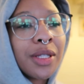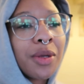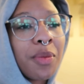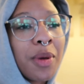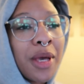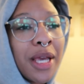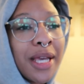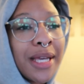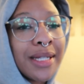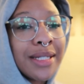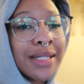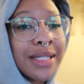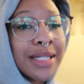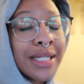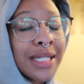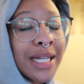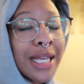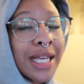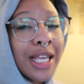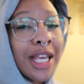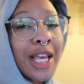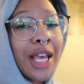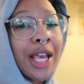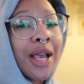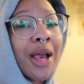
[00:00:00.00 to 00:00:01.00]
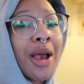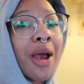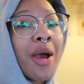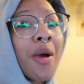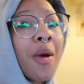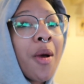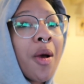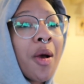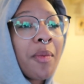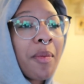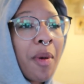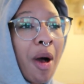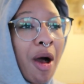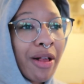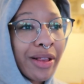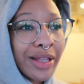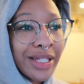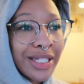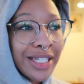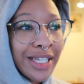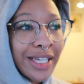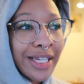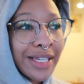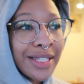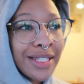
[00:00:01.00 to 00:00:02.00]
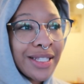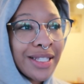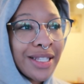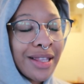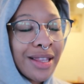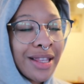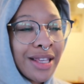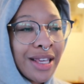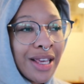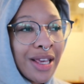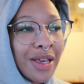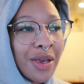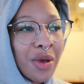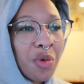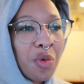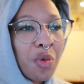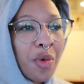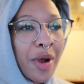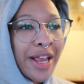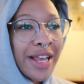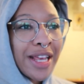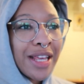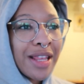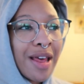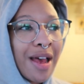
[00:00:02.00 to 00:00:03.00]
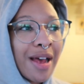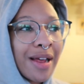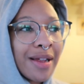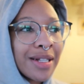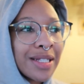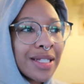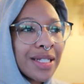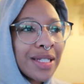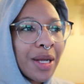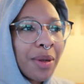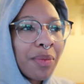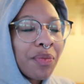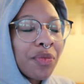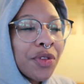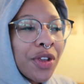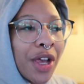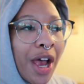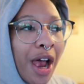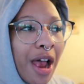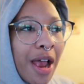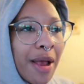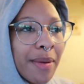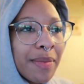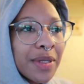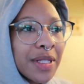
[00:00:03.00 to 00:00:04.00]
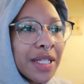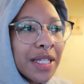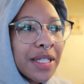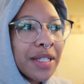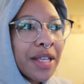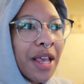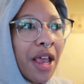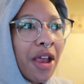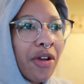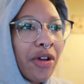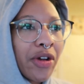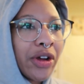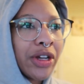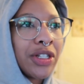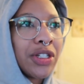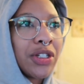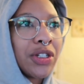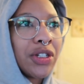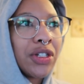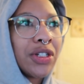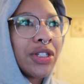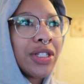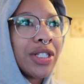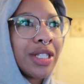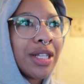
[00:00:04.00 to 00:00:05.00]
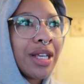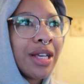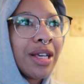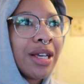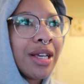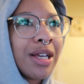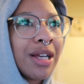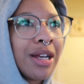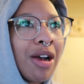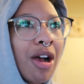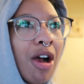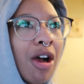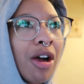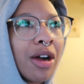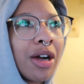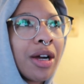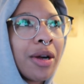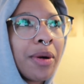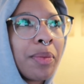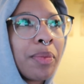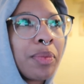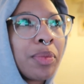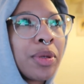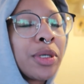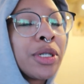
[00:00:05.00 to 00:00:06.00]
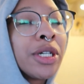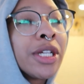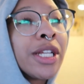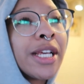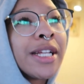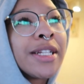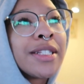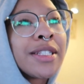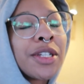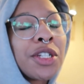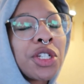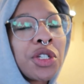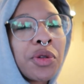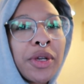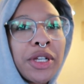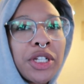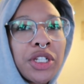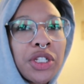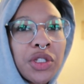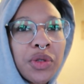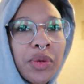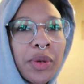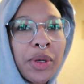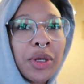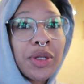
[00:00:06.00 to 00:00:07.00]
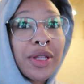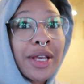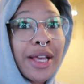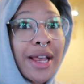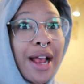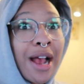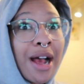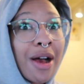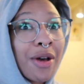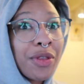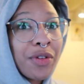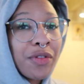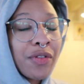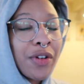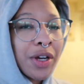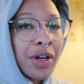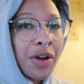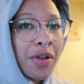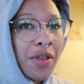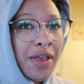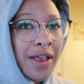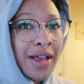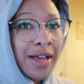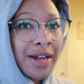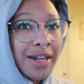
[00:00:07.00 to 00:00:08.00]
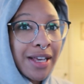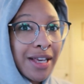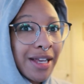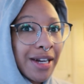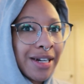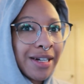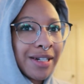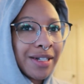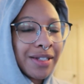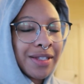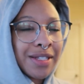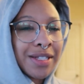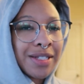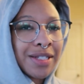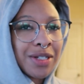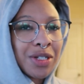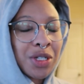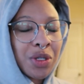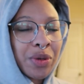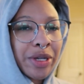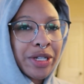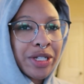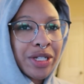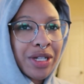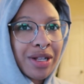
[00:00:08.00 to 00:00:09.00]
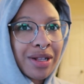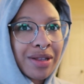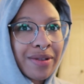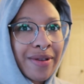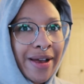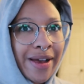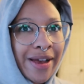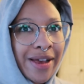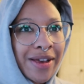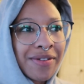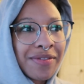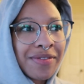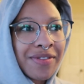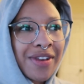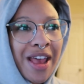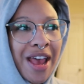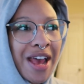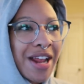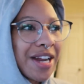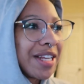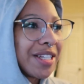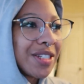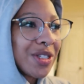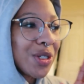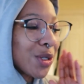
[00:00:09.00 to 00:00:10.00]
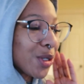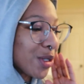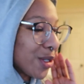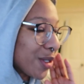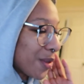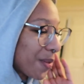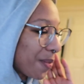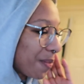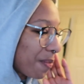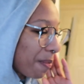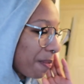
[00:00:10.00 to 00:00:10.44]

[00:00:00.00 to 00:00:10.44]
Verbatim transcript: the painstaking politics, the way that sometimes these characters are put in situations where you're like, how the fuck are they gonna get out of this situation alive? And it's just,